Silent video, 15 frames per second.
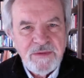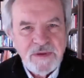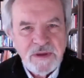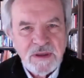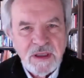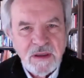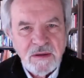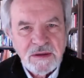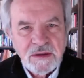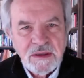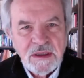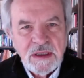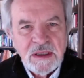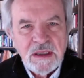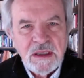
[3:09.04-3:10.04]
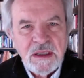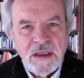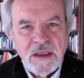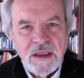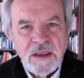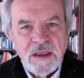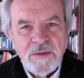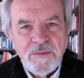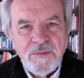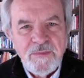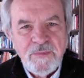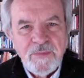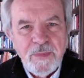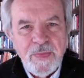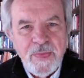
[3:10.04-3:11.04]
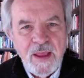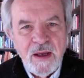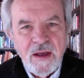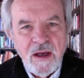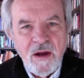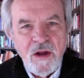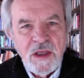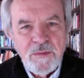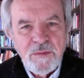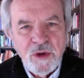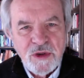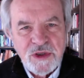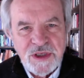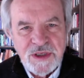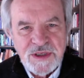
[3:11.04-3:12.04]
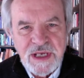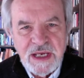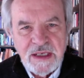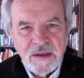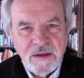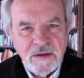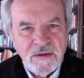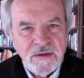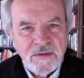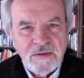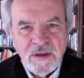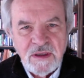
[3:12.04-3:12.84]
guilt, all emotions, anger,